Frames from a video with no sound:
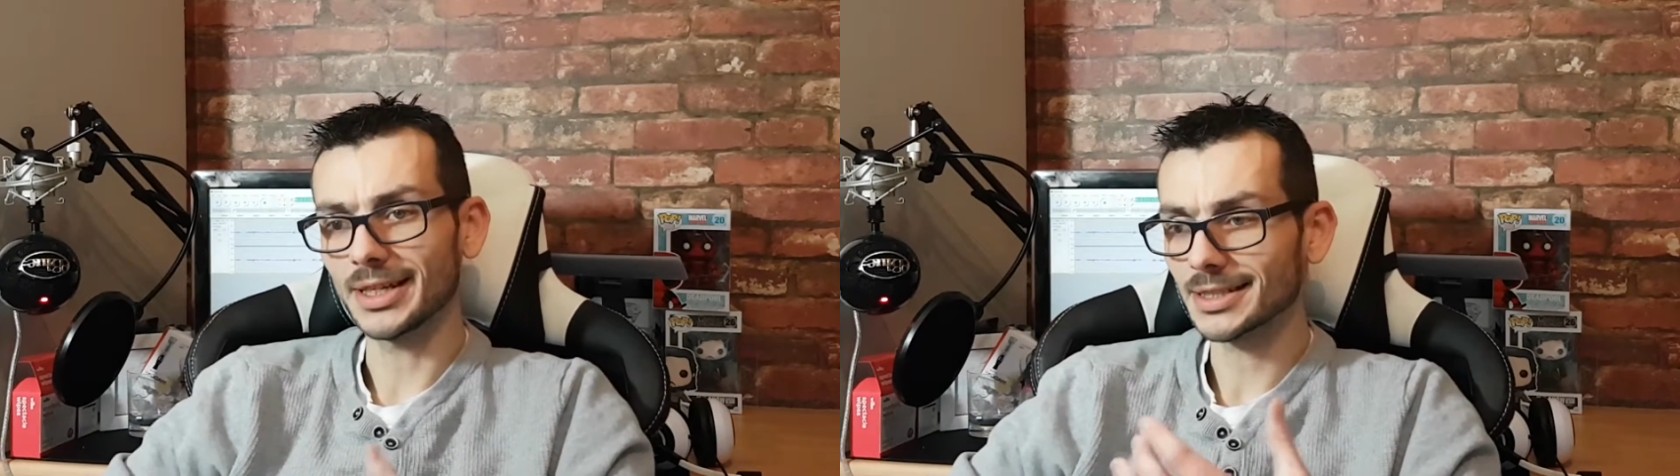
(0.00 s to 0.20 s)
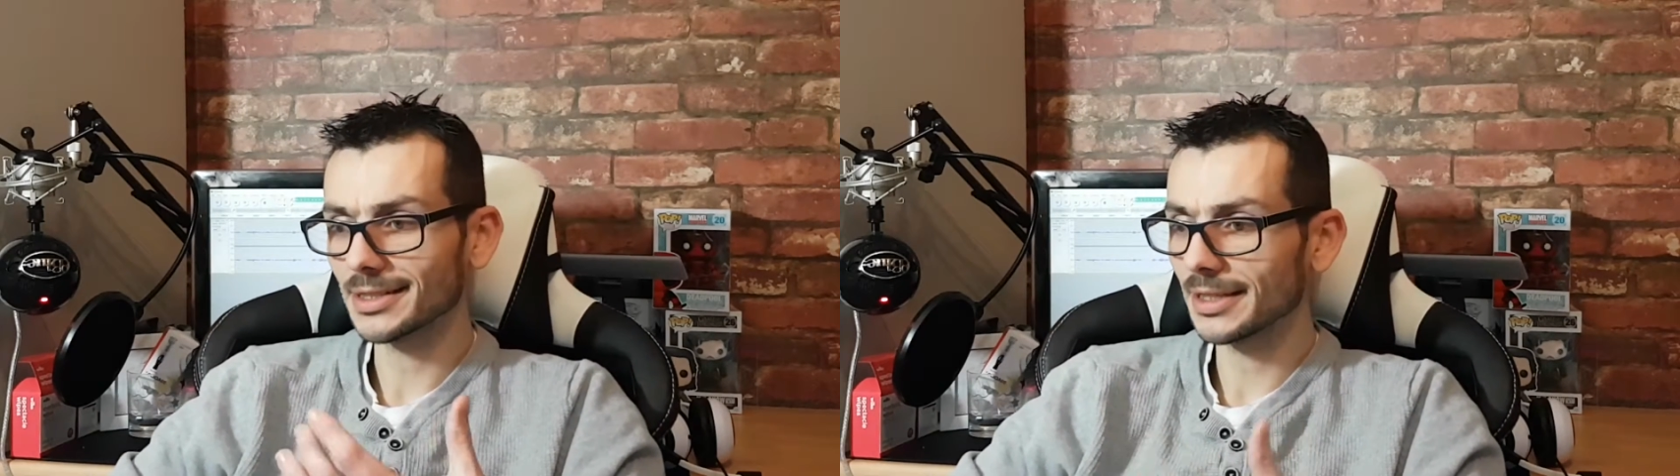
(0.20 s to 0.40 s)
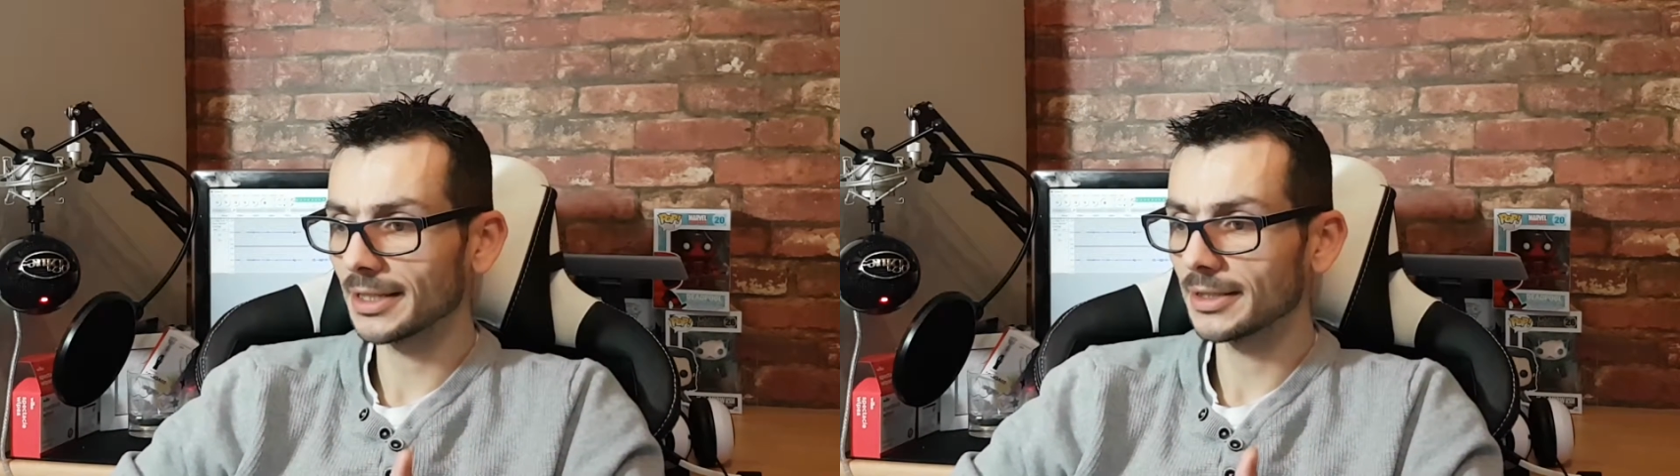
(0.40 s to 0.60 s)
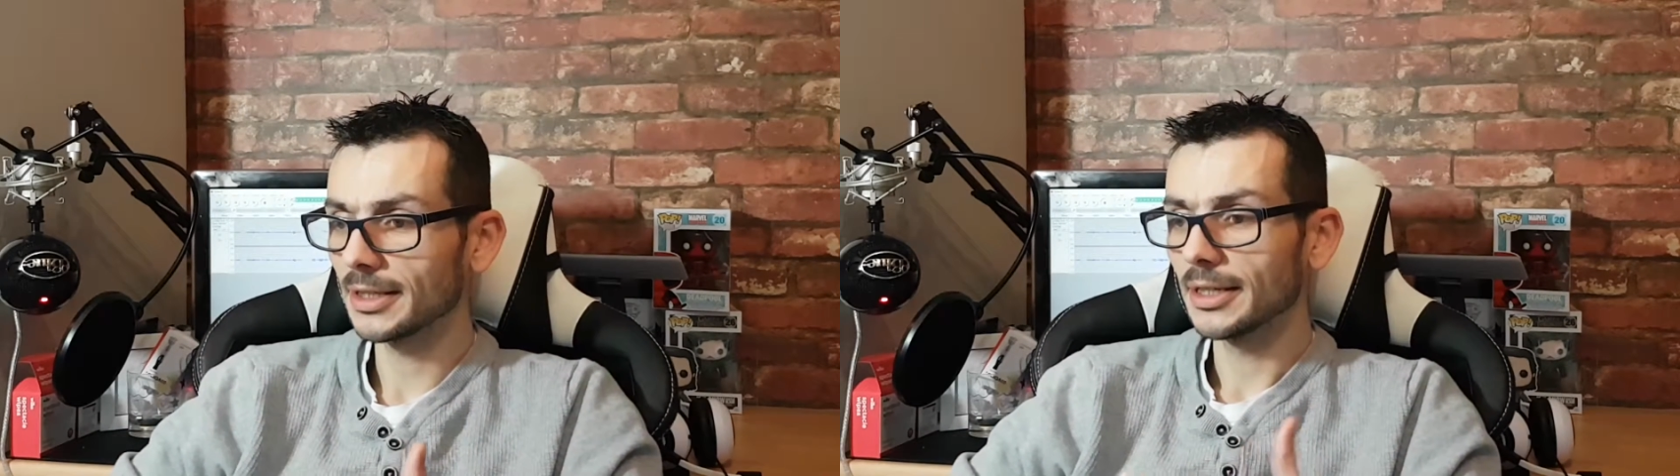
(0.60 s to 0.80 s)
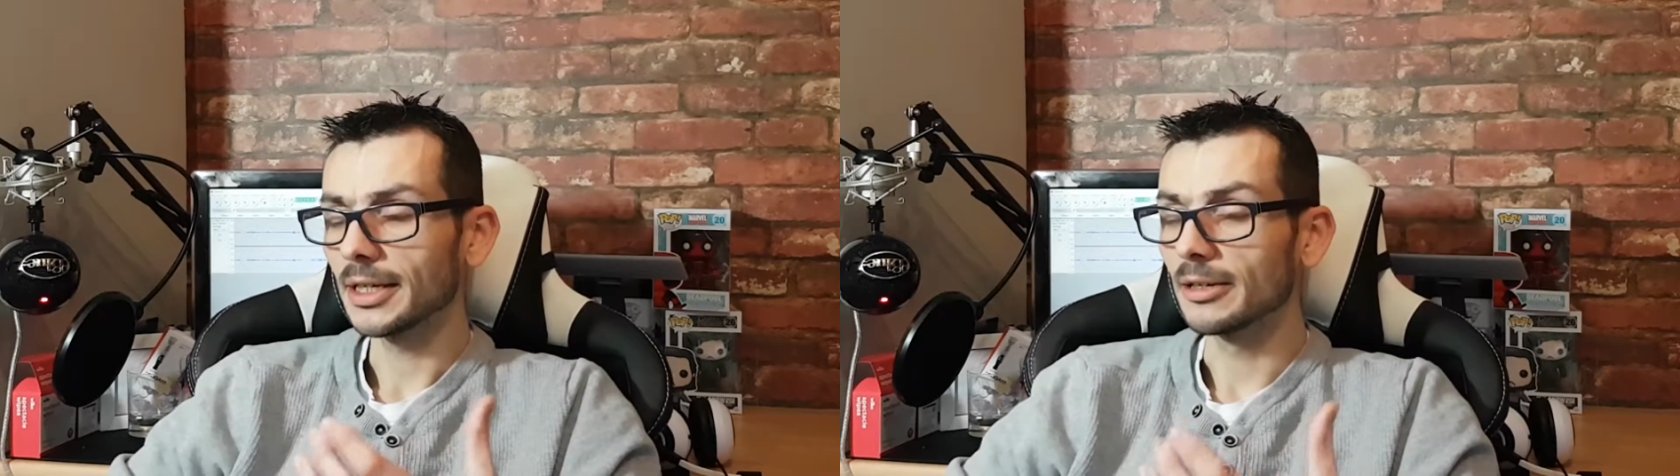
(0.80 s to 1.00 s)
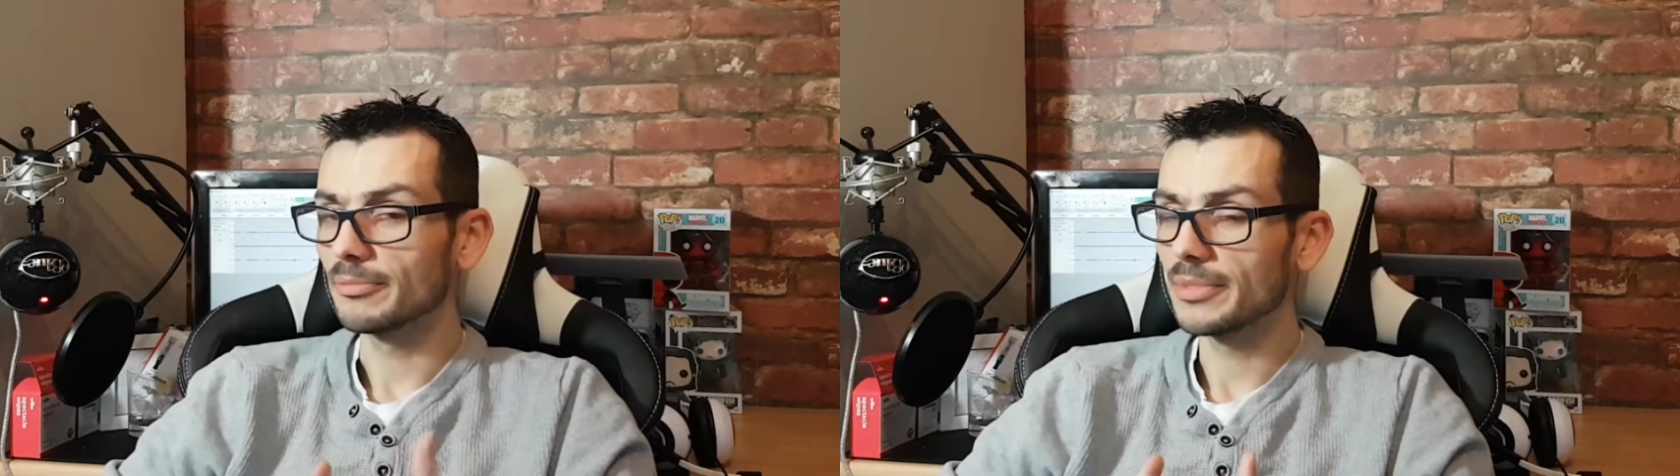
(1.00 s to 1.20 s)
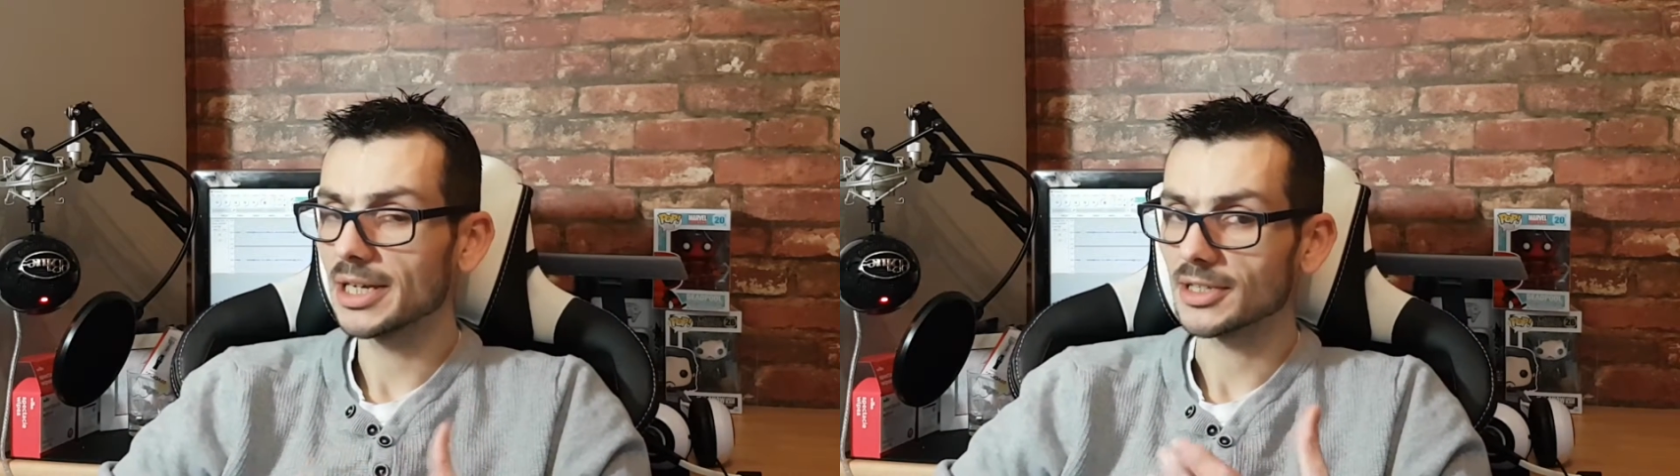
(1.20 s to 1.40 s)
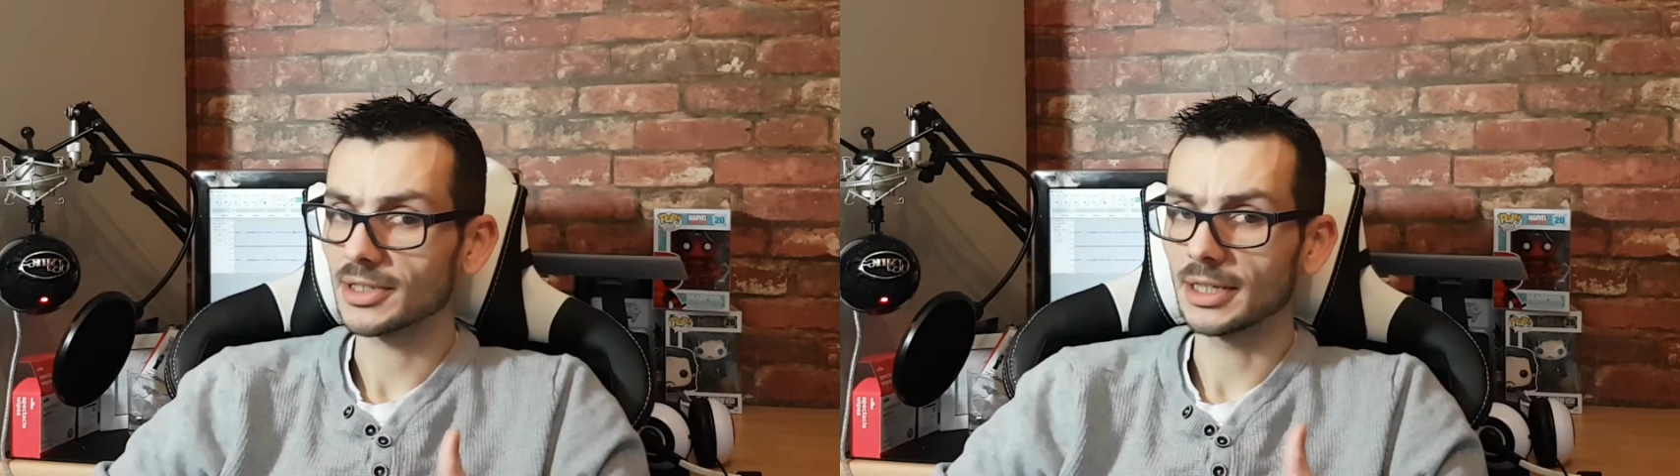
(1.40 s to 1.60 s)
That said it
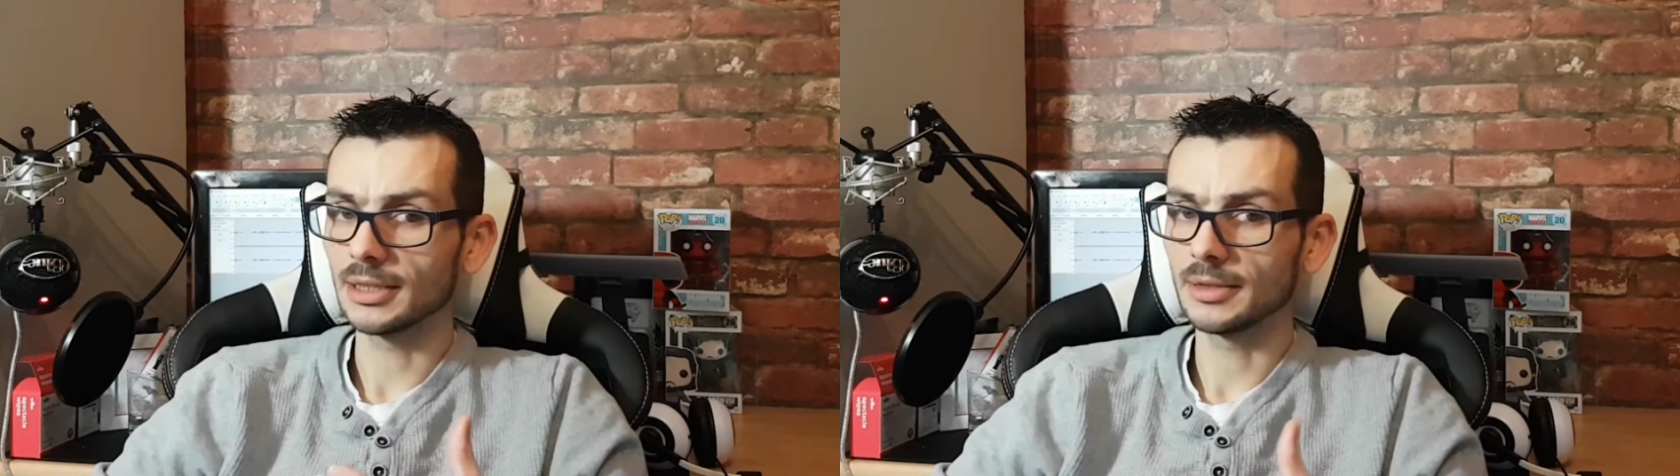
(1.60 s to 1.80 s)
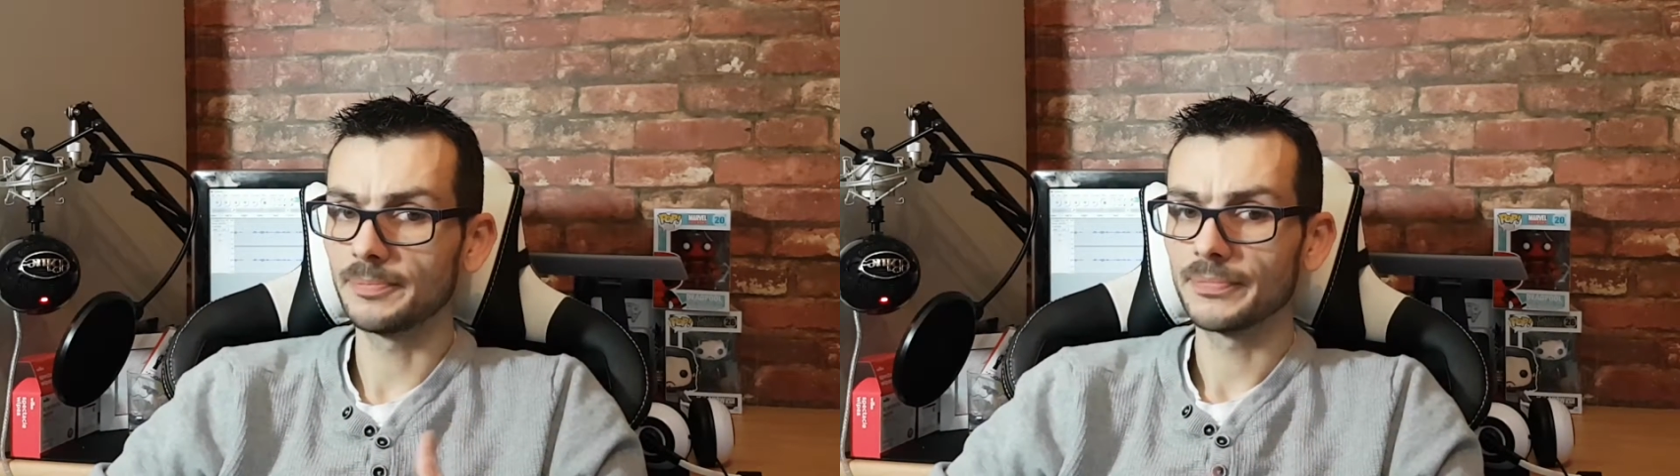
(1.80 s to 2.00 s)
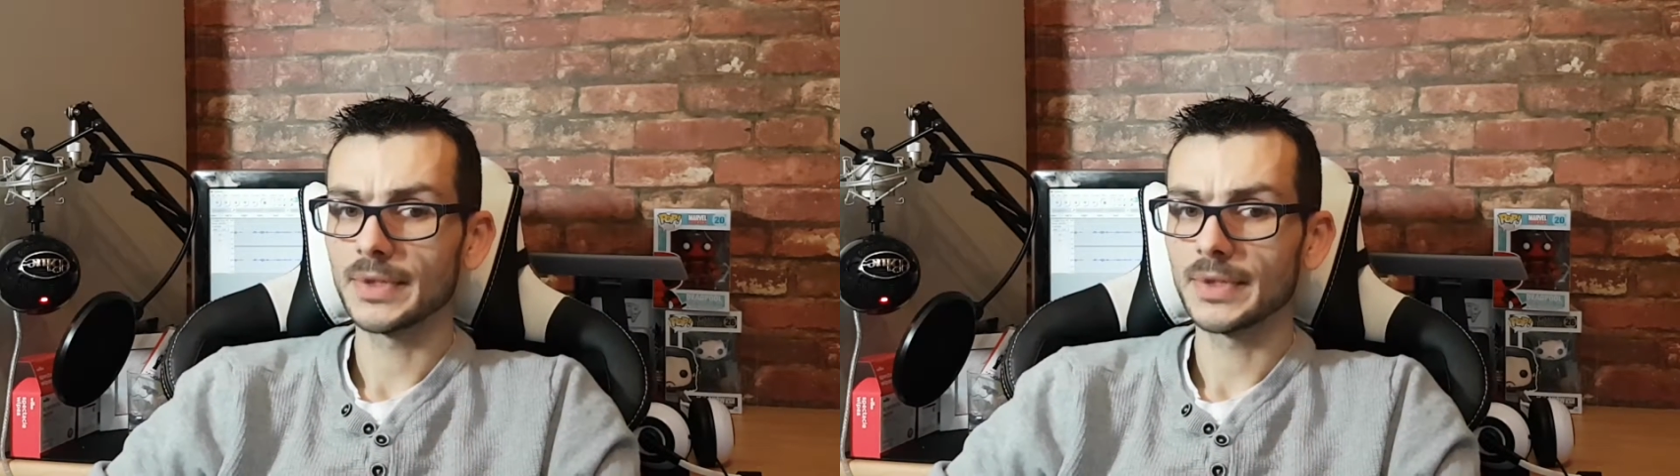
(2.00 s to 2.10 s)
may settle